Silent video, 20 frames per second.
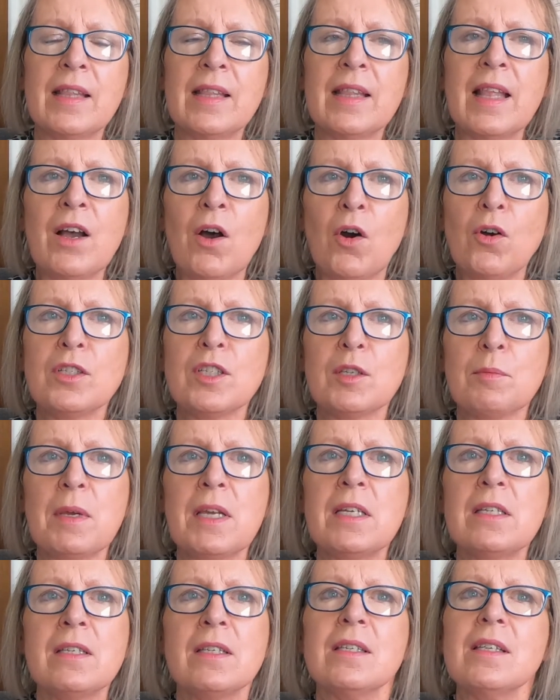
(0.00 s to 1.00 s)
The
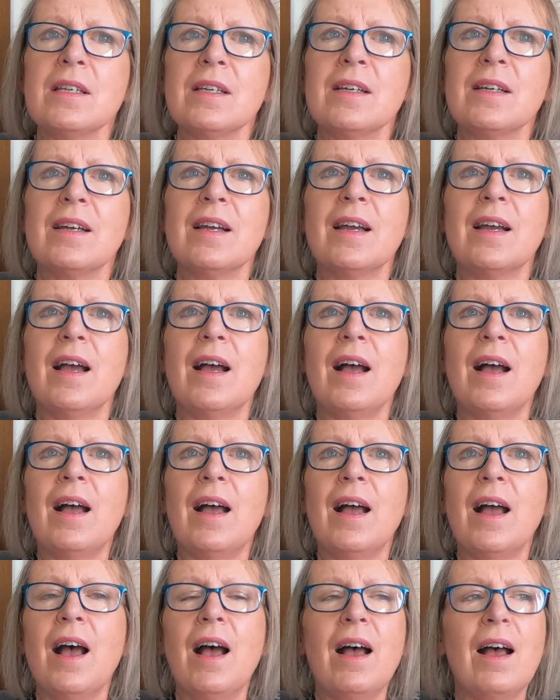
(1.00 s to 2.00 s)
hospice,
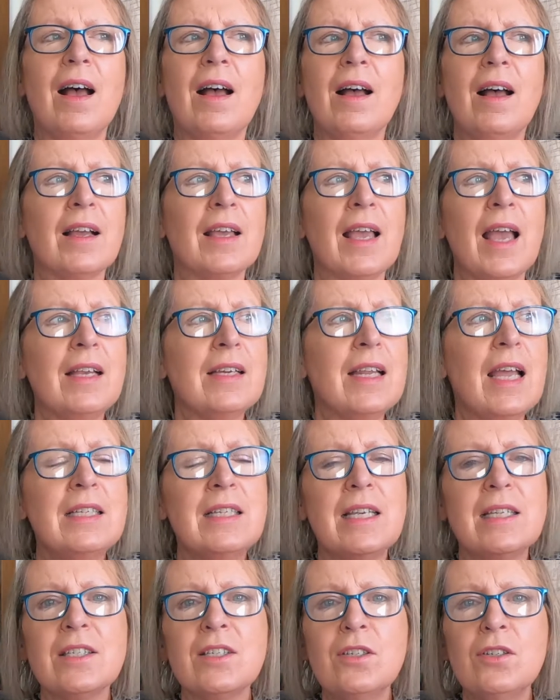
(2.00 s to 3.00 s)
again,
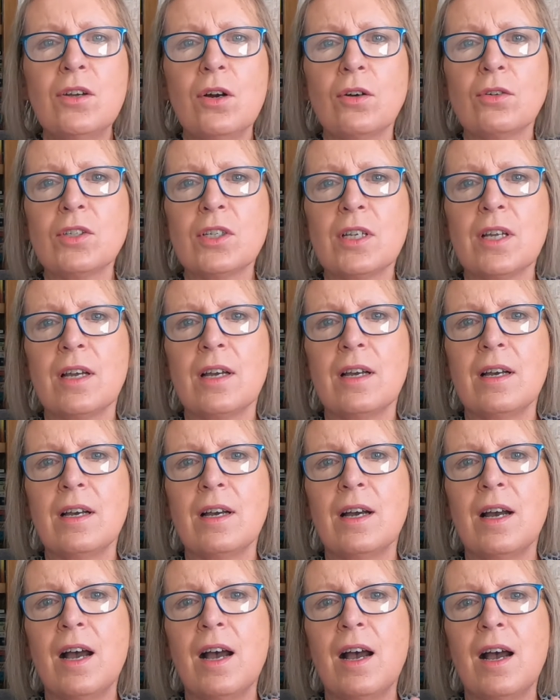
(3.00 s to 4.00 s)
it is not
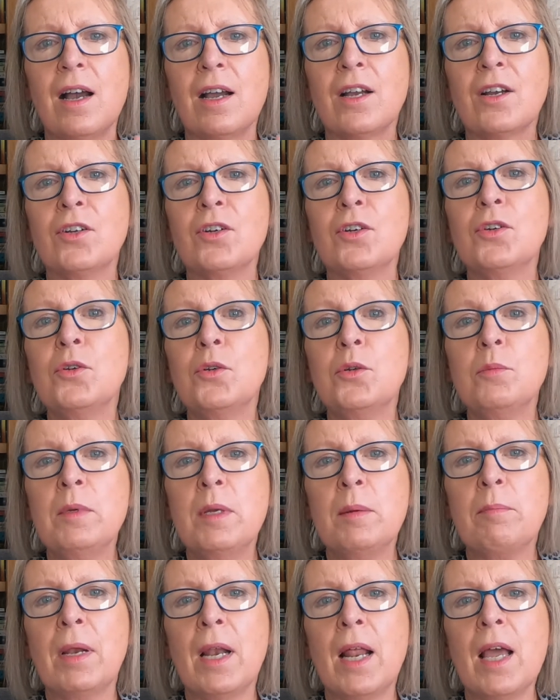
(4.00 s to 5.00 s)
a
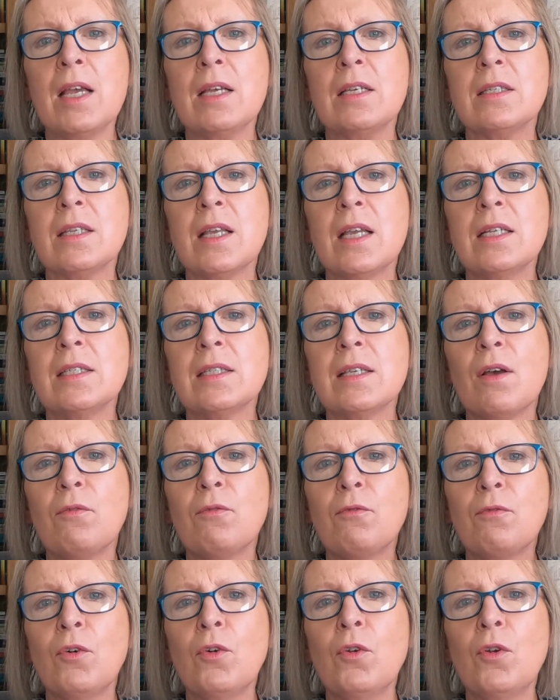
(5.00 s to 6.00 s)
gloomy place. It's
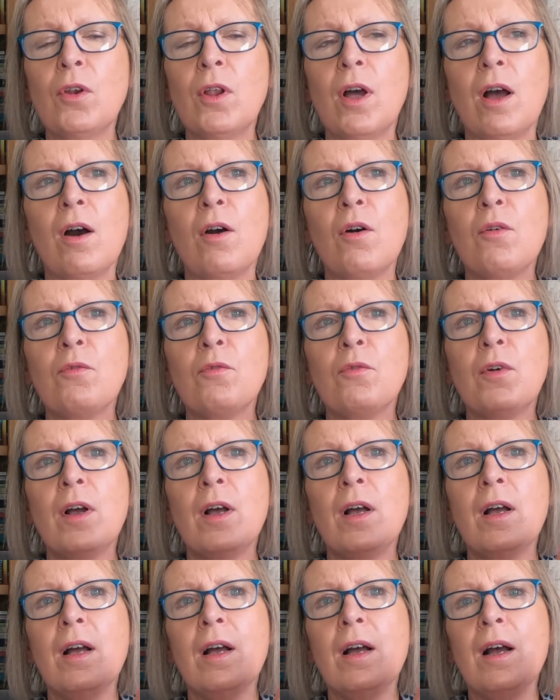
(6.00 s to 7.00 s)
full of
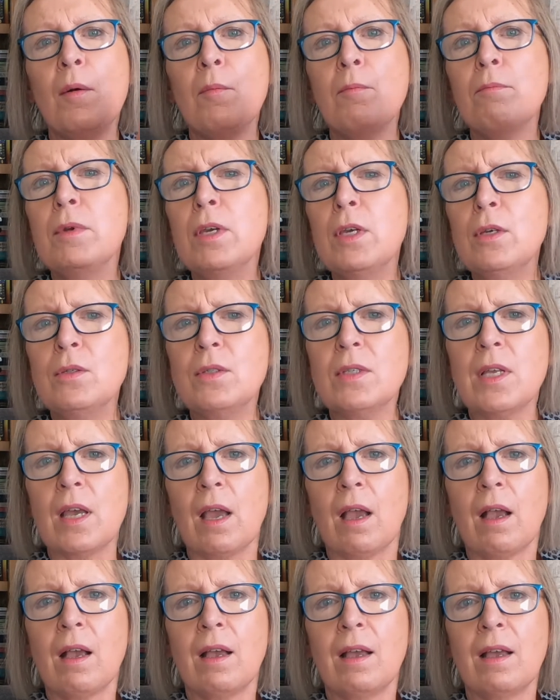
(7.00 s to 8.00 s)

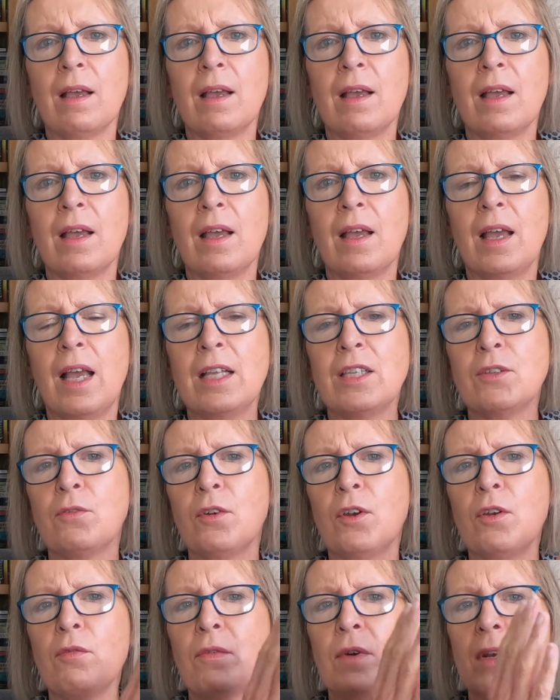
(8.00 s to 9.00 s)
music. It's
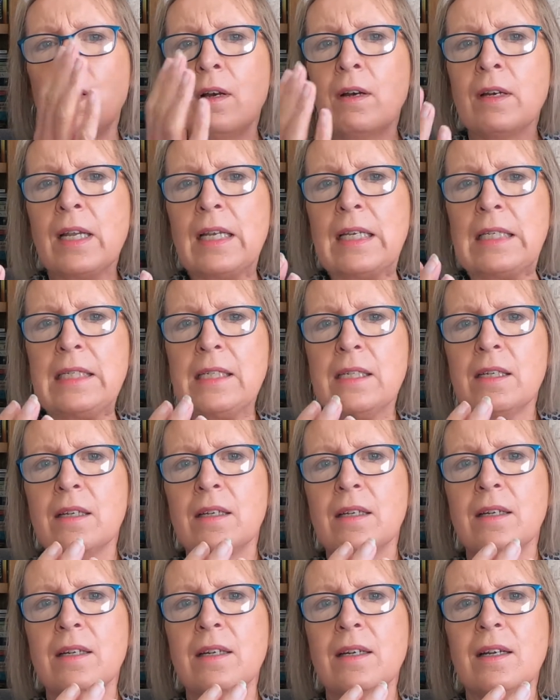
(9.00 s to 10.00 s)
full of light.
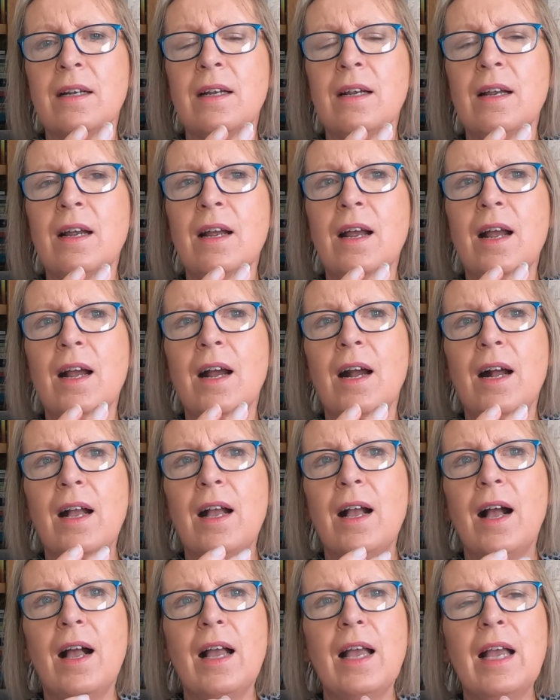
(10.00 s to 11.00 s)

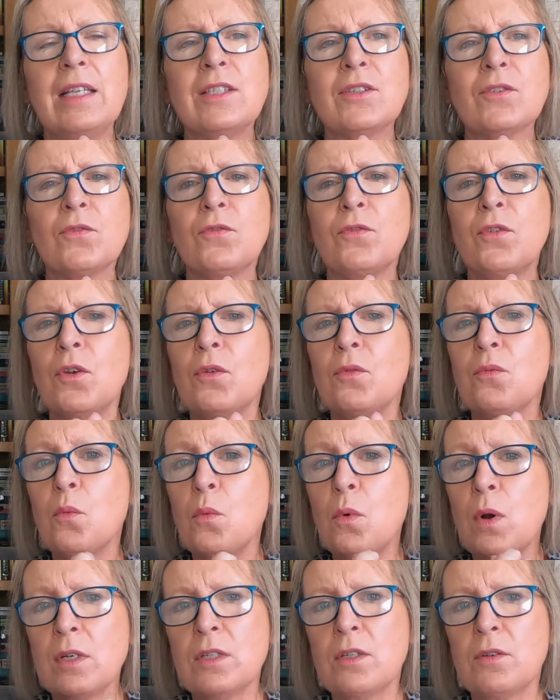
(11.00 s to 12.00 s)
It's full of
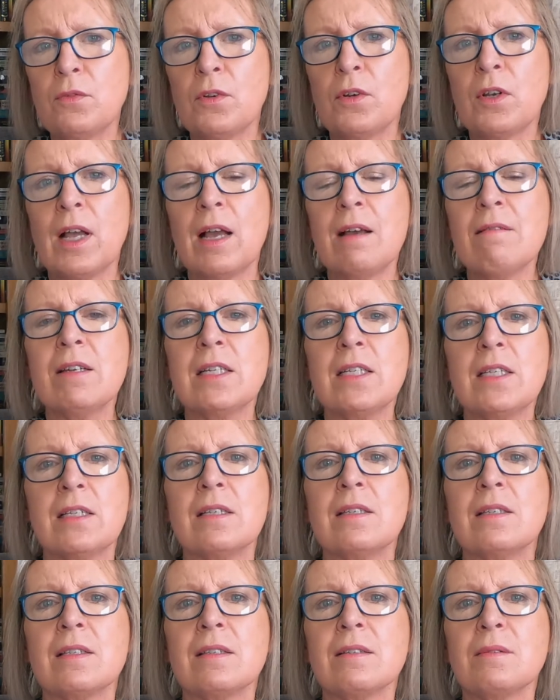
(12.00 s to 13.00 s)
wonderful
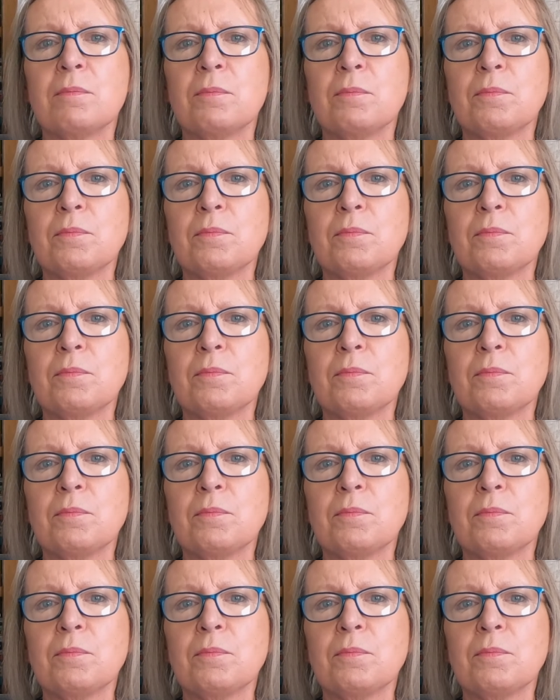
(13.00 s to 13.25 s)
characters.